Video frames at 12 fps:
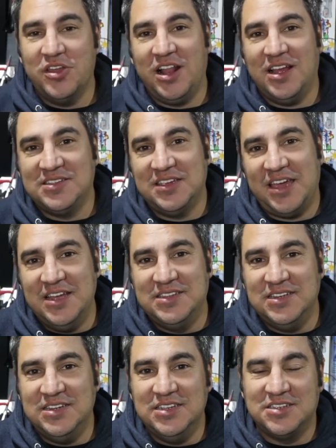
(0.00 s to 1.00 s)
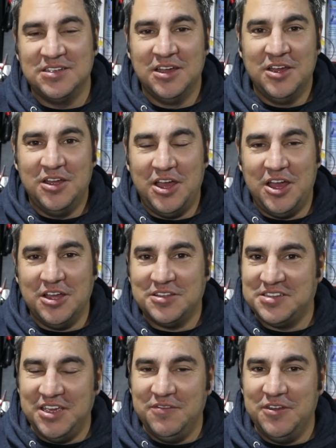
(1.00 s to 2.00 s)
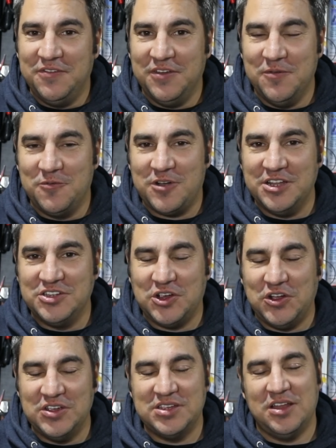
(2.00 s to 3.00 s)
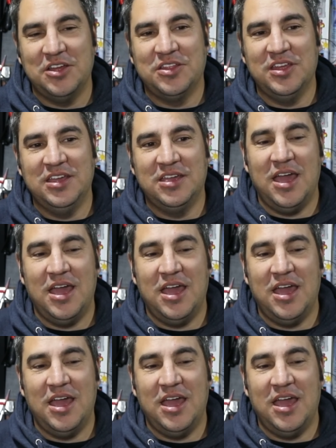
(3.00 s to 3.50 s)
classic 80s uh, TV film franchise. And I think,